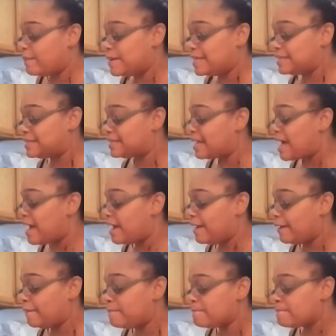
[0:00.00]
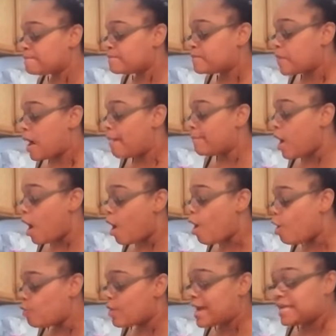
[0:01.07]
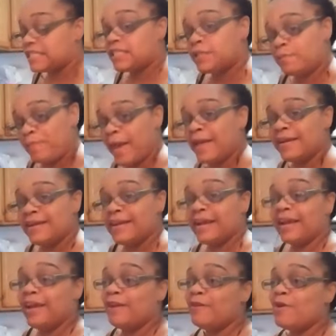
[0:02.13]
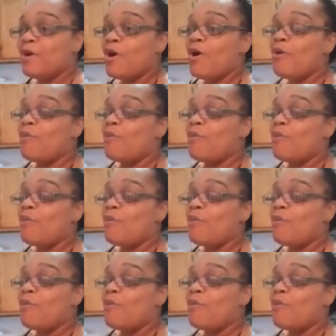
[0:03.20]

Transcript: But it's like I'm always spending